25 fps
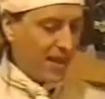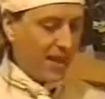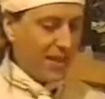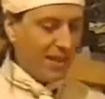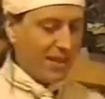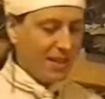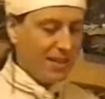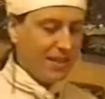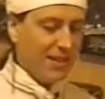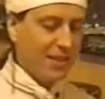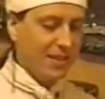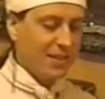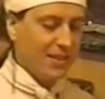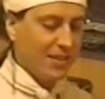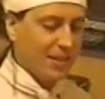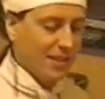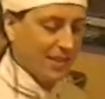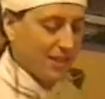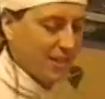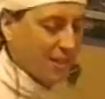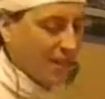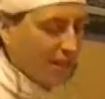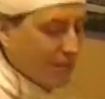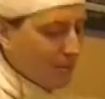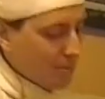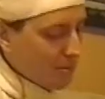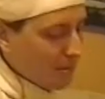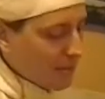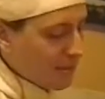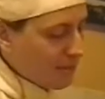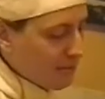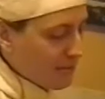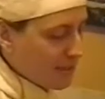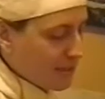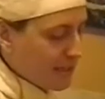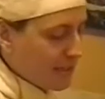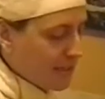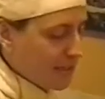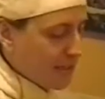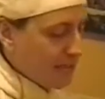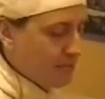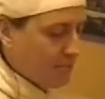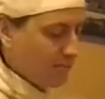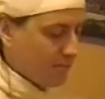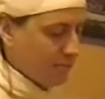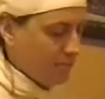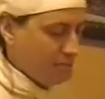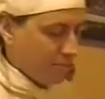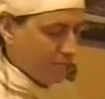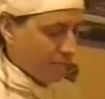I will also, well
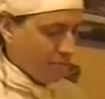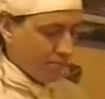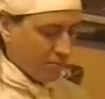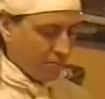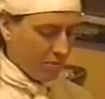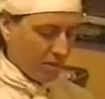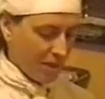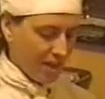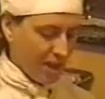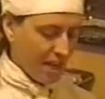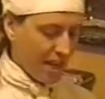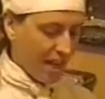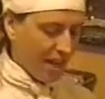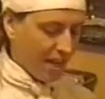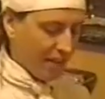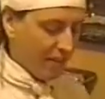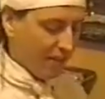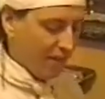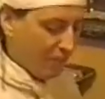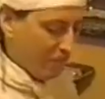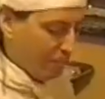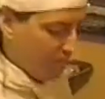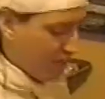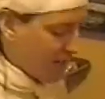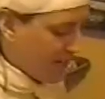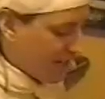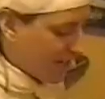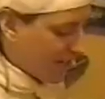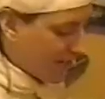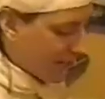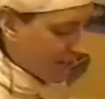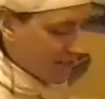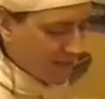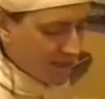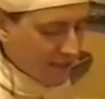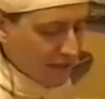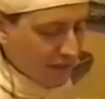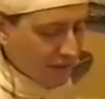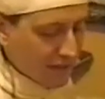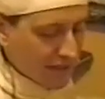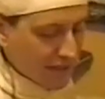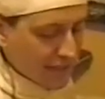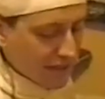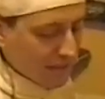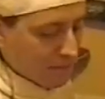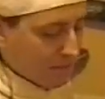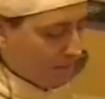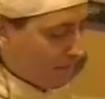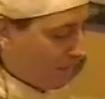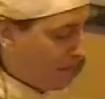I have, pre-cooked off some meat
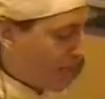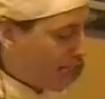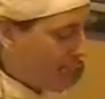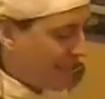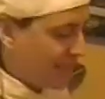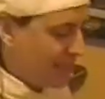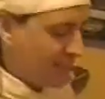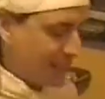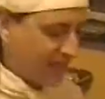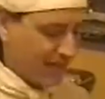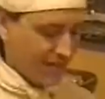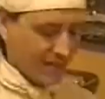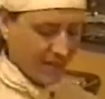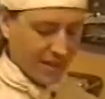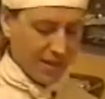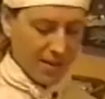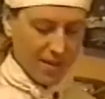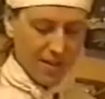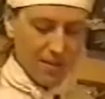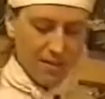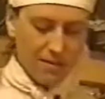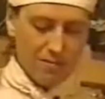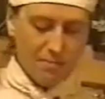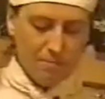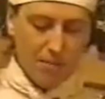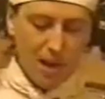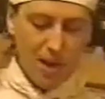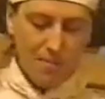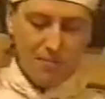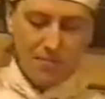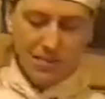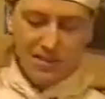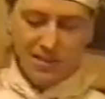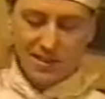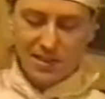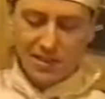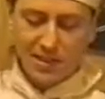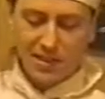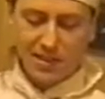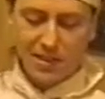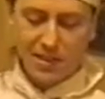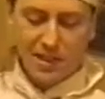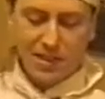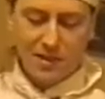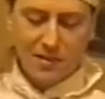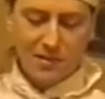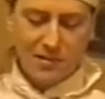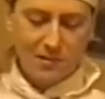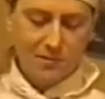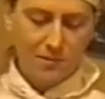and peppers and onion,
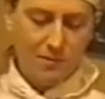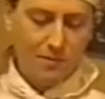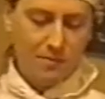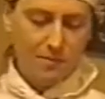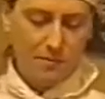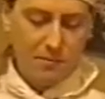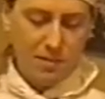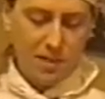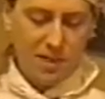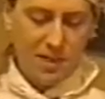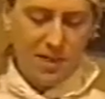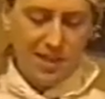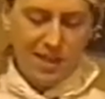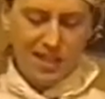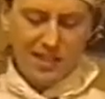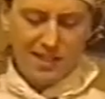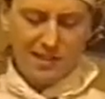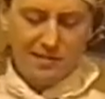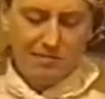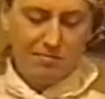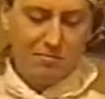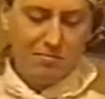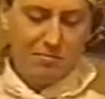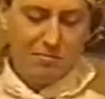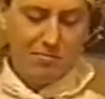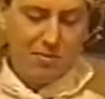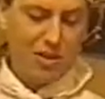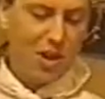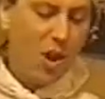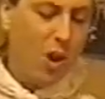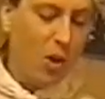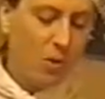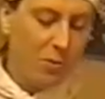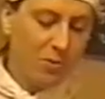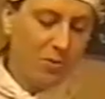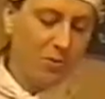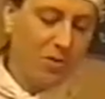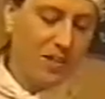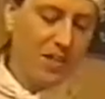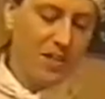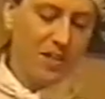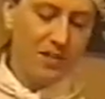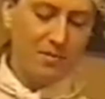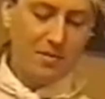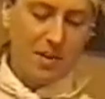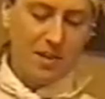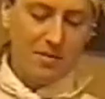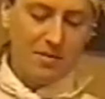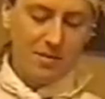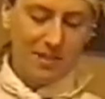but it's cold at the moment, so
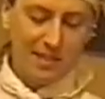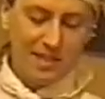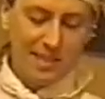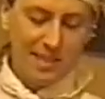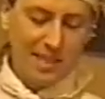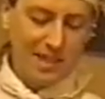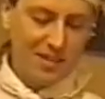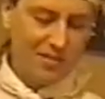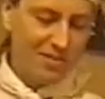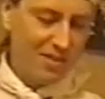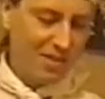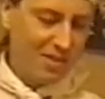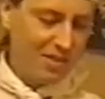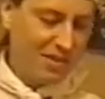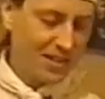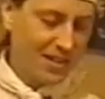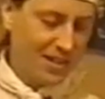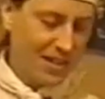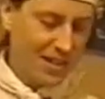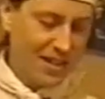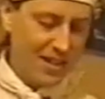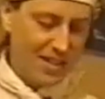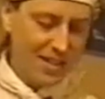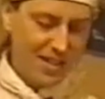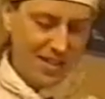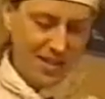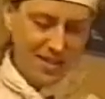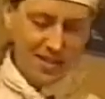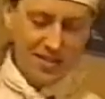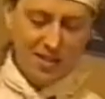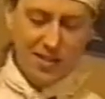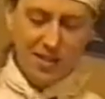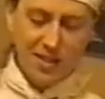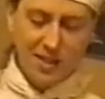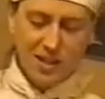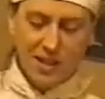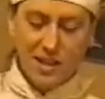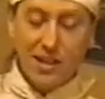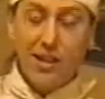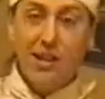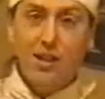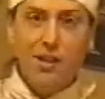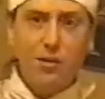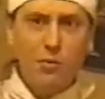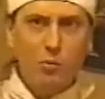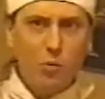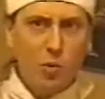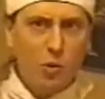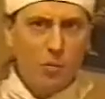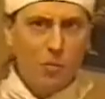I'll need to warm that
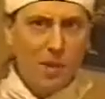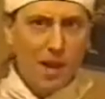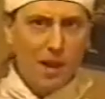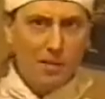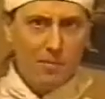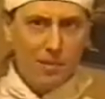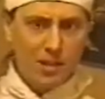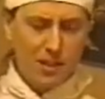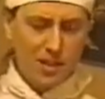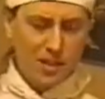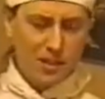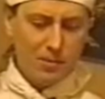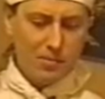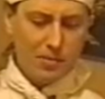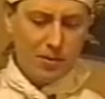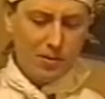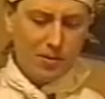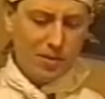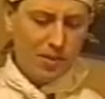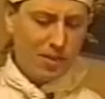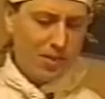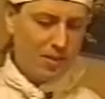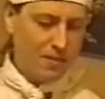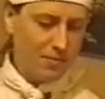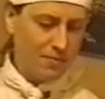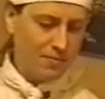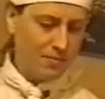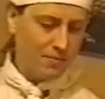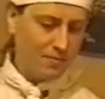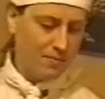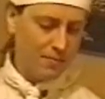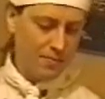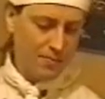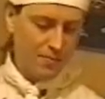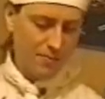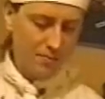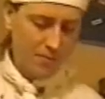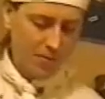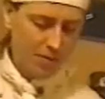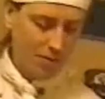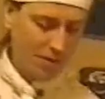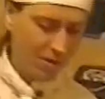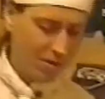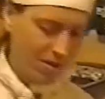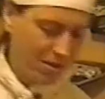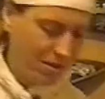back up on the cooker as well.